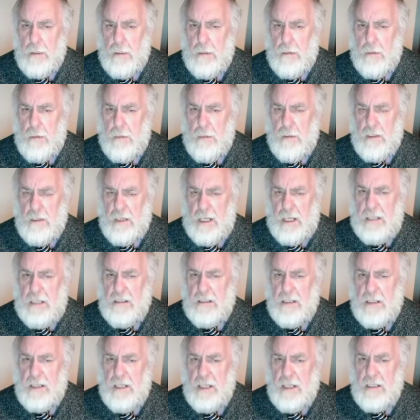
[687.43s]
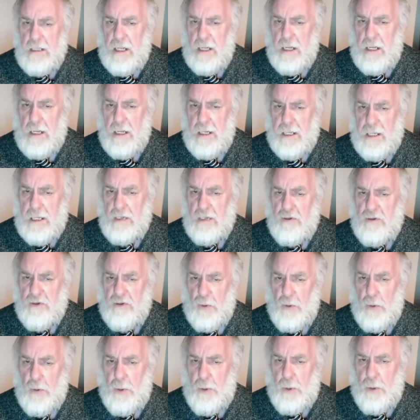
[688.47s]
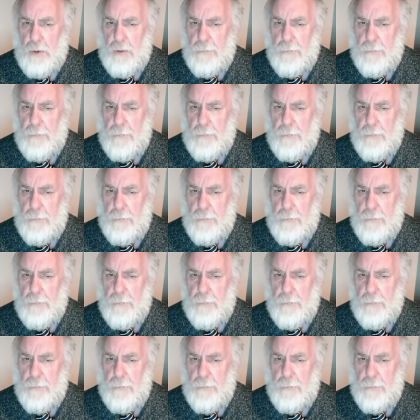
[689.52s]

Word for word: we sense the underlying truth